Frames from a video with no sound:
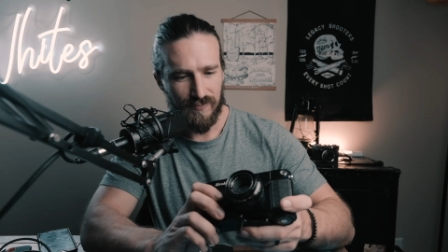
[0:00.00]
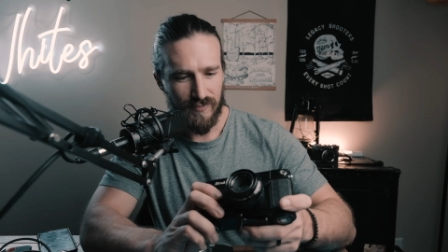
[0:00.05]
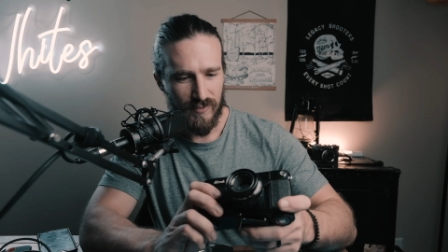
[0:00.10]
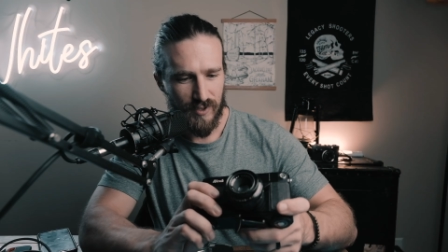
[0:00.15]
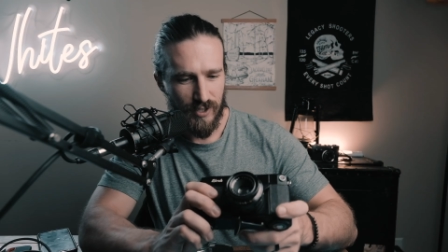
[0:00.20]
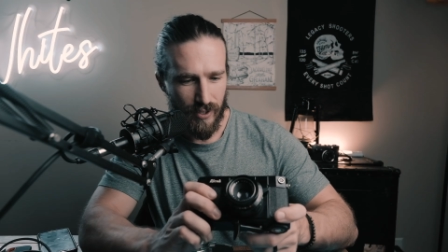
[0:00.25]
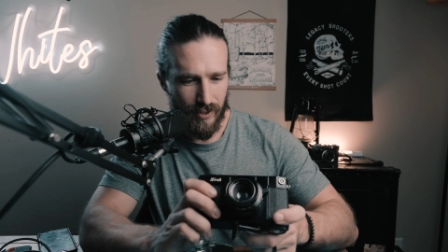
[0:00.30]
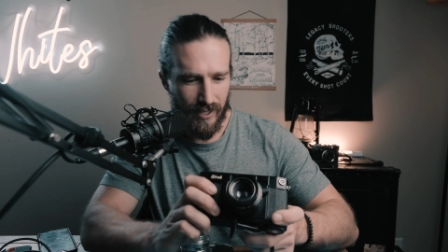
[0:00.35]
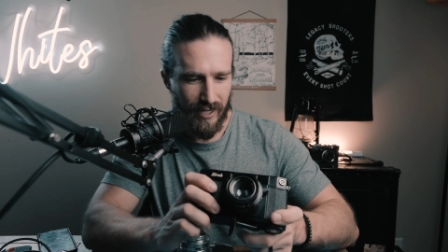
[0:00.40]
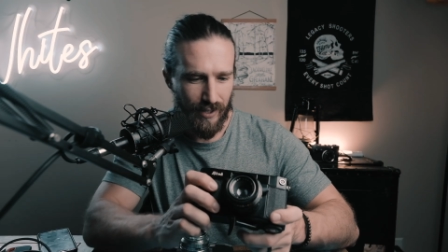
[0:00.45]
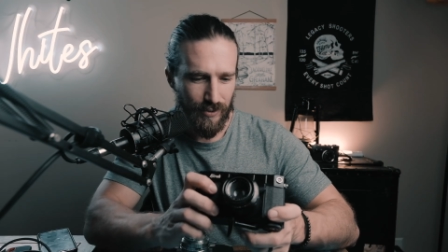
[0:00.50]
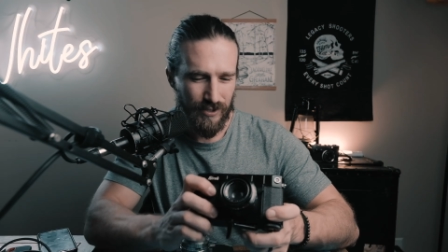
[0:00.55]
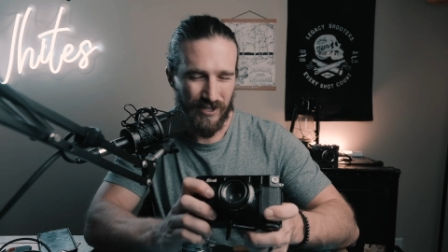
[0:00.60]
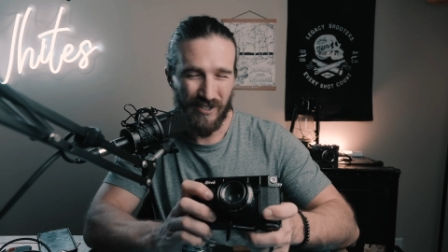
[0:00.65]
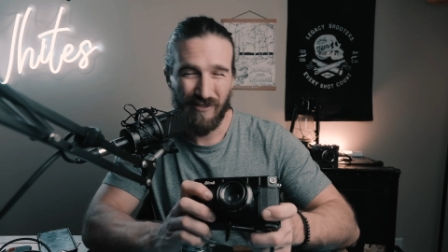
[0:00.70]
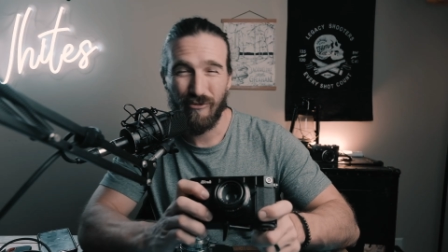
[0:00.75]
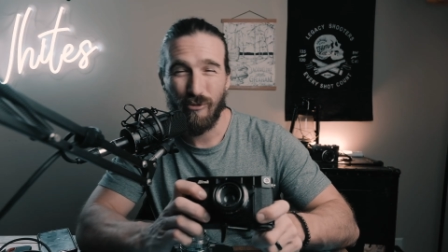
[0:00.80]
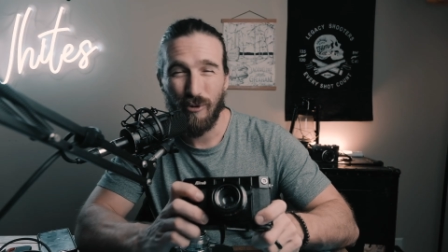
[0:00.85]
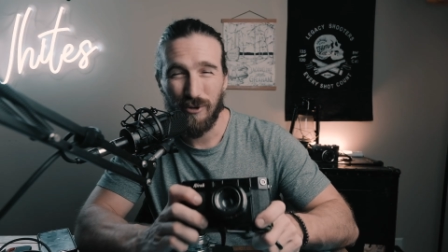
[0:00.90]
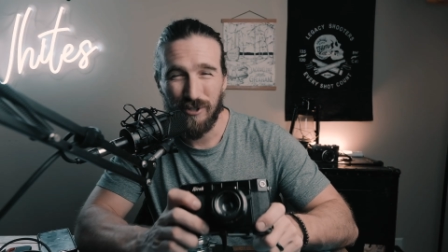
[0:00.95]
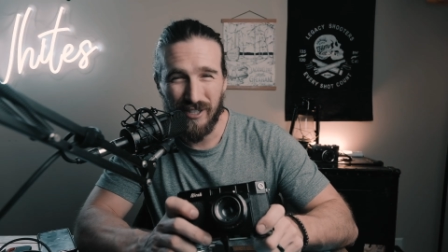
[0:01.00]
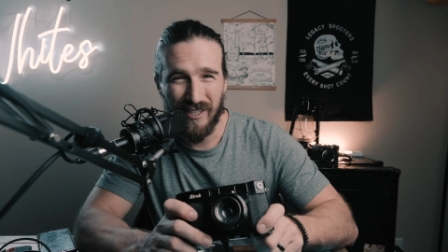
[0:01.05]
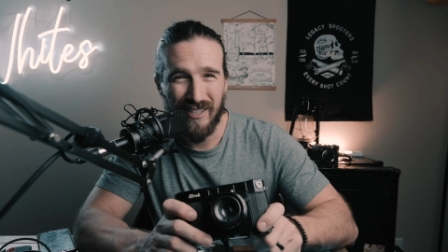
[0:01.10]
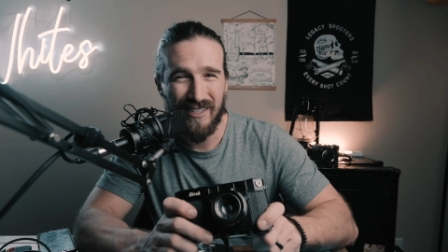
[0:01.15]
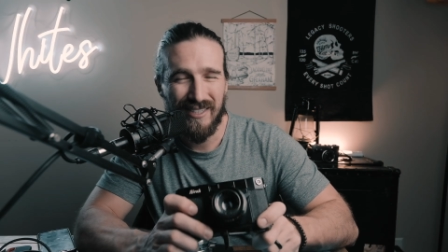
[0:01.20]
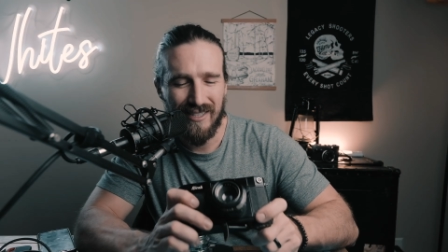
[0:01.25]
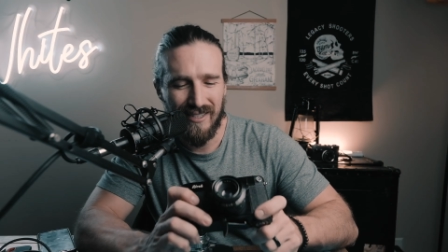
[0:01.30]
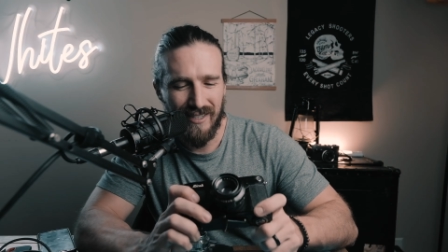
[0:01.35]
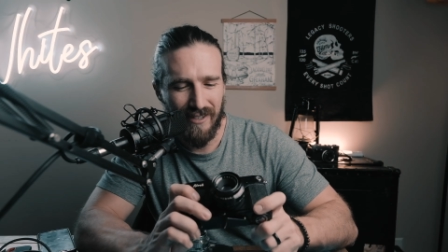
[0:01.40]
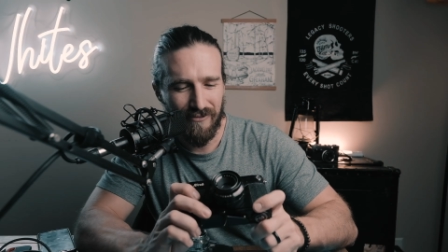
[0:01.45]
So he was
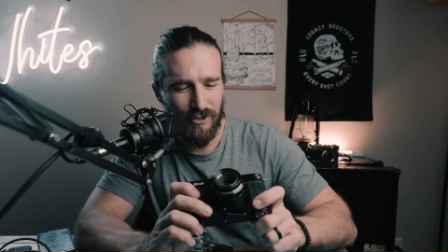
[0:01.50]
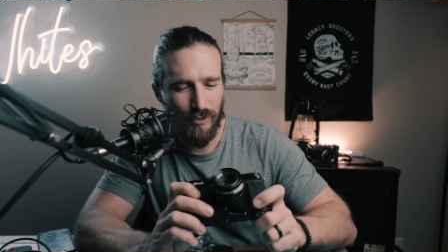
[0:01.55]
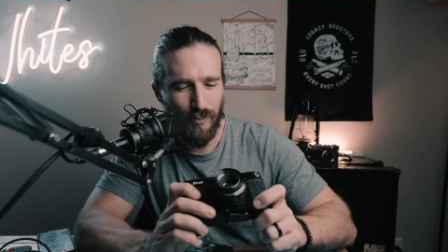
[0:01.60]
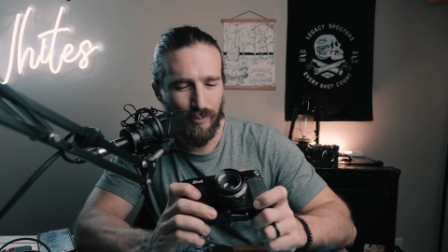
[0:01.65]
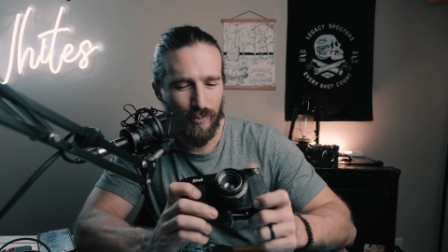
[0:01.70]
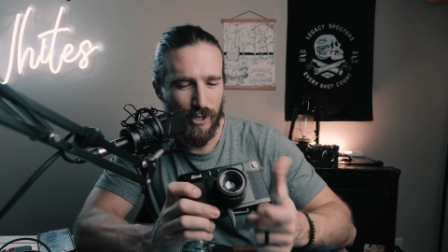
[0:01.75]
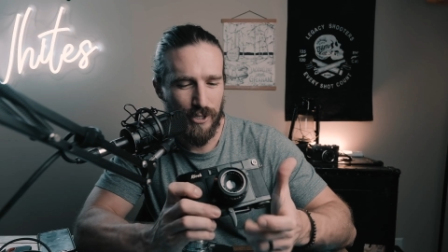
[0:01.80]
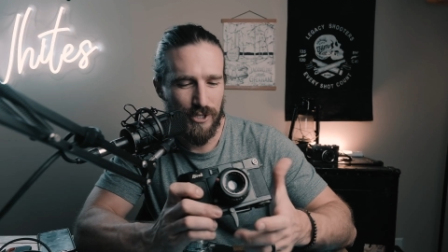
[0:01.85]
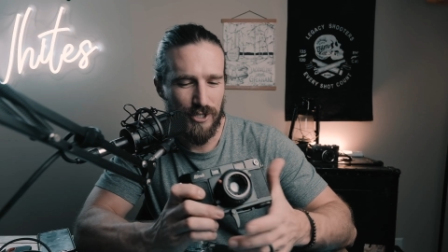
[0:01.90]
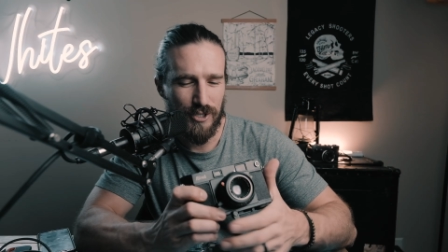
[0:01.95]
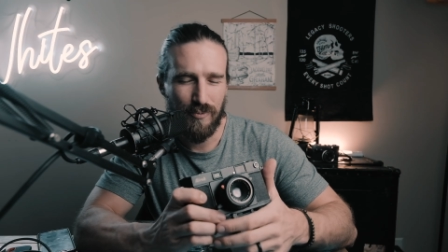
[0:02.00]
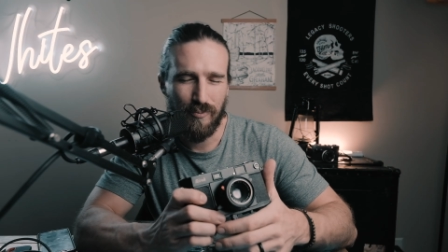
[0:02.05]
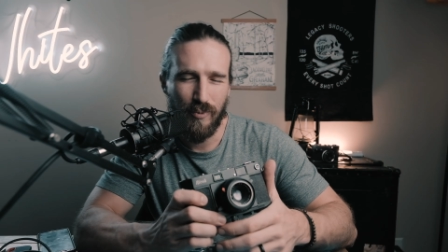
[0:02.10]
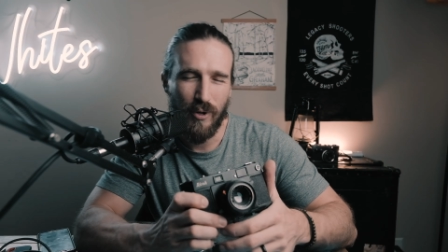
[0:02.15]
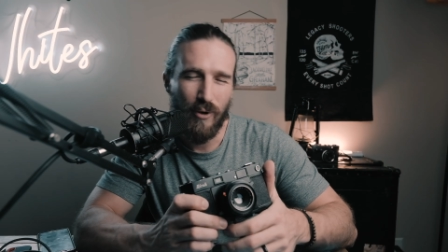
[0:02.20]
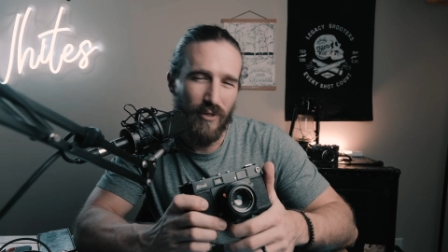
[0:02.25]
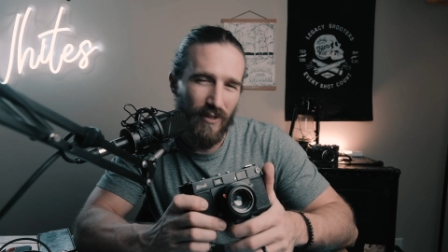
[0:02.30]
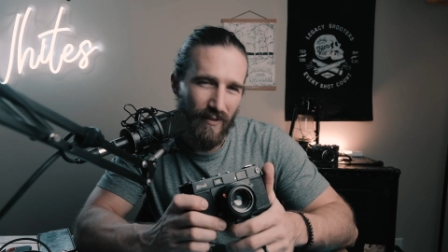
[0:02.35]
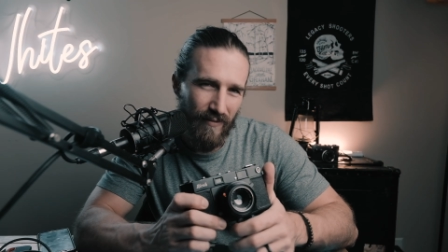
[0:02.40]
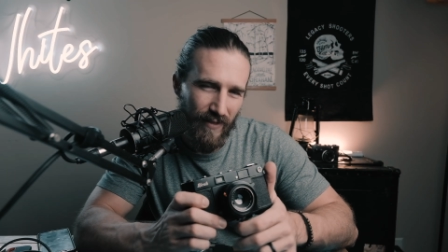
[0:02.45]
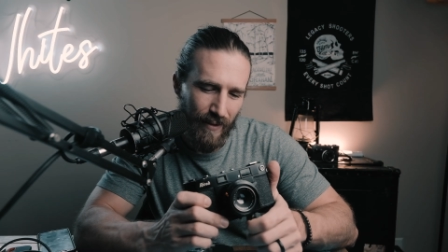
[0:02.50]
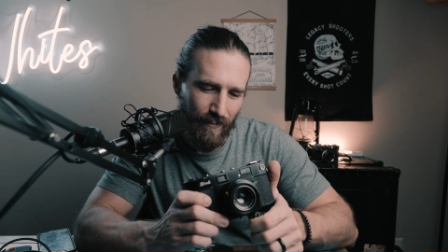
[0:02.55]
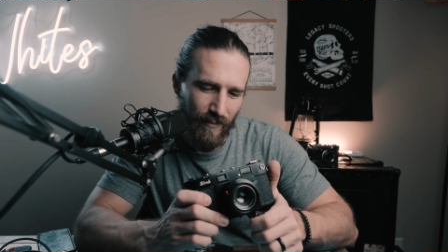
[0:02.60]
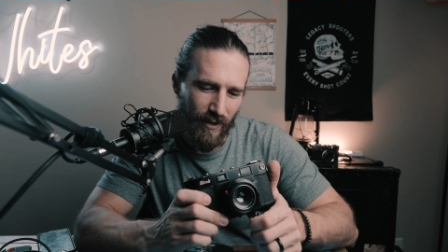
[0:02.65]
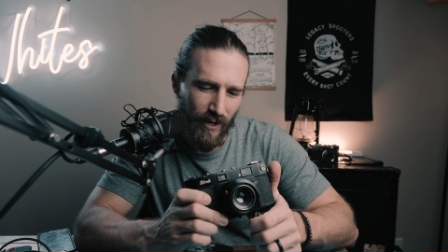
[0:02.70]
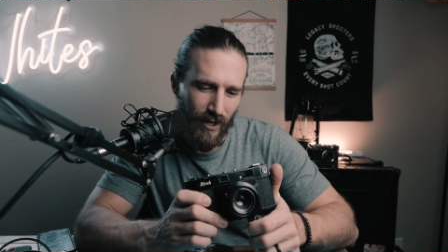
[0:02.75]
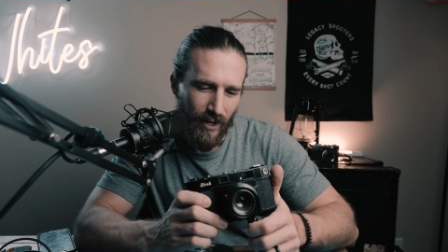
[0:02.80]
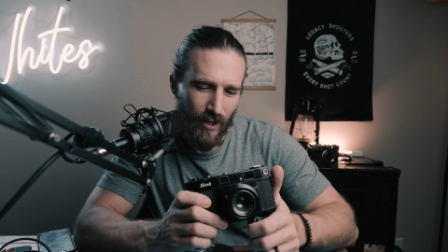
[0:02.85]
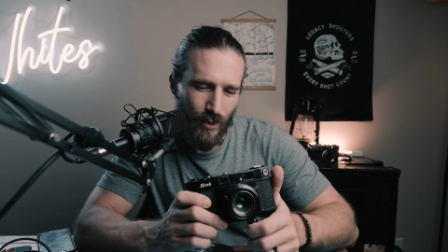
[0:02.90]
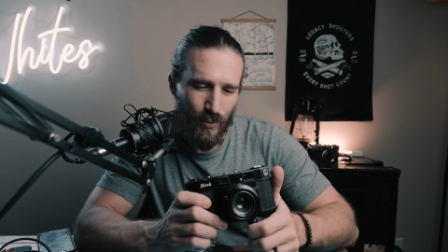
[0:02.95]
unfortunate enough to purchase both of them
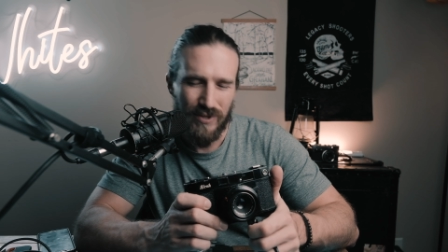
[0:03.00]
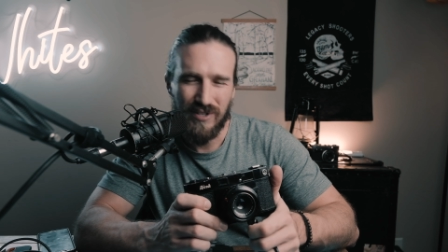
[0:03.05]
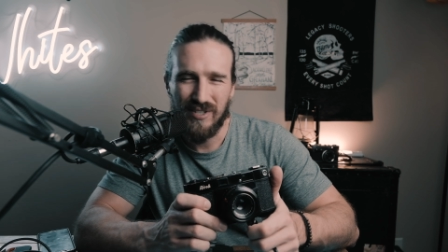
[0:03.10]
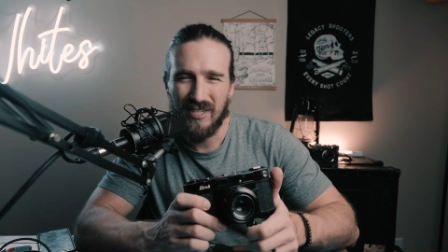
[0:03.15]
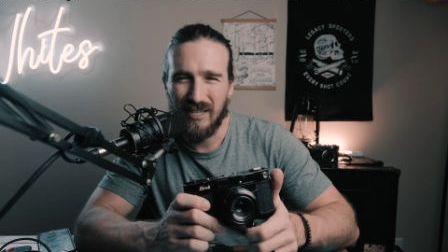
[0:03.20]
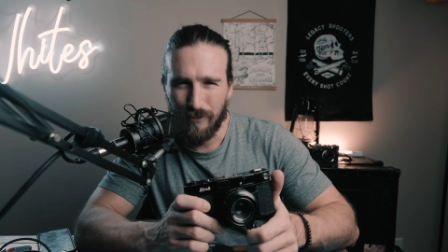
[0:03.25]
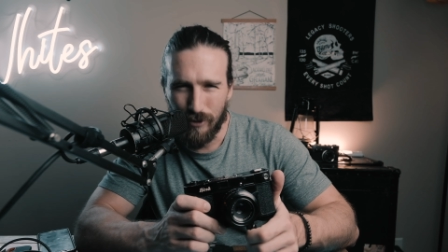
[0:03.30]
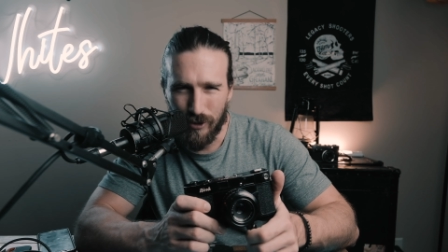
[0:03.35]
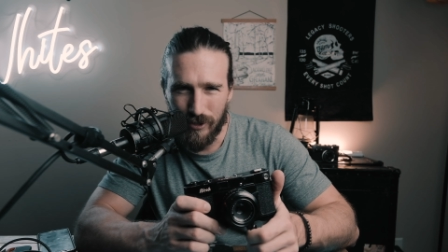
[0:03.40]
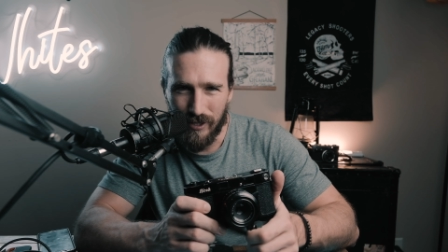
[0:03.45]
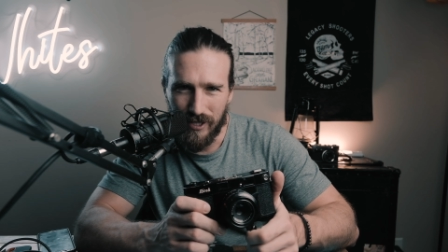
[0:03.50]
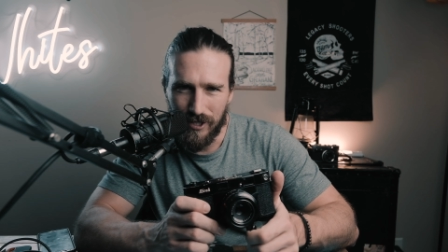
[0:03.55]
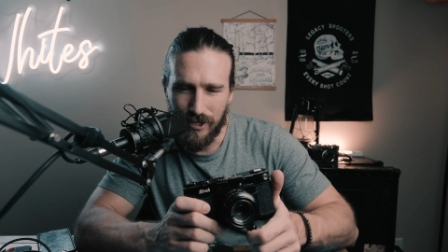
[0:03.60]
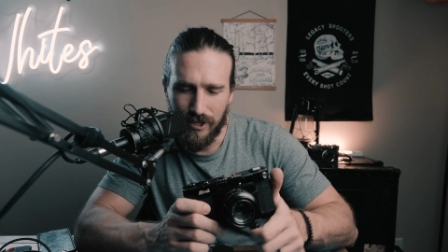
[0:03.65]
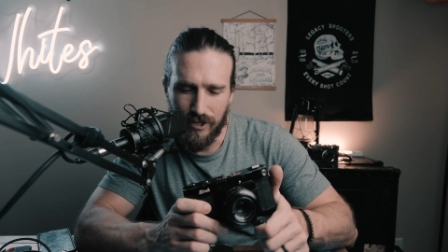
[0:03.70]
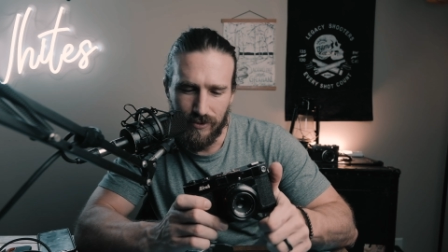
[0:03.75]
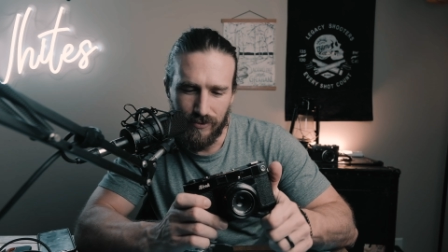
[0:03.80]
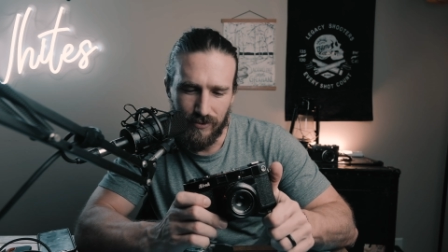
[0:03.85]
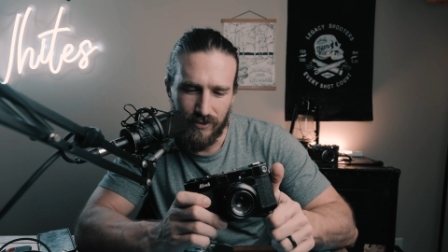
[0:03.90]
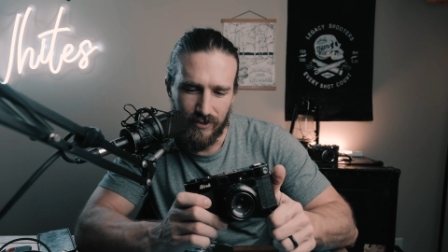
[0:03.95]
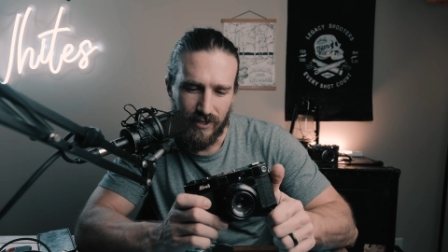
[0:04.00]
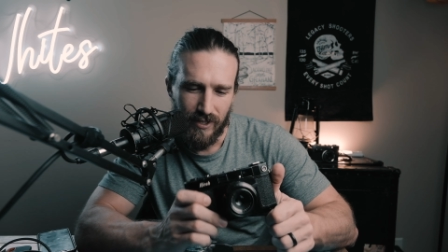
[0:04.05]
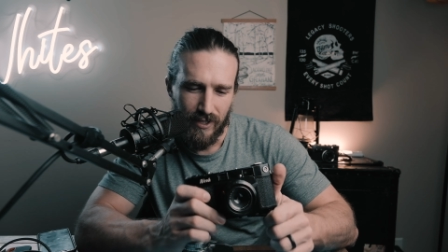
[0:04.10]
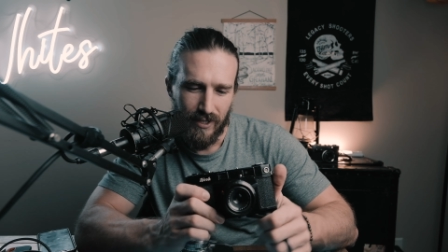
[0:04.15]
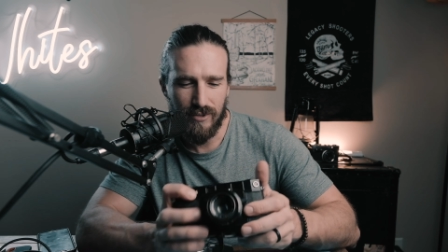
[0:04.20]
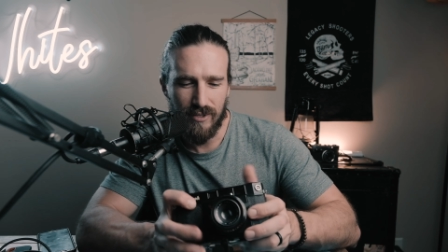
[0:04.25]
with similar issues.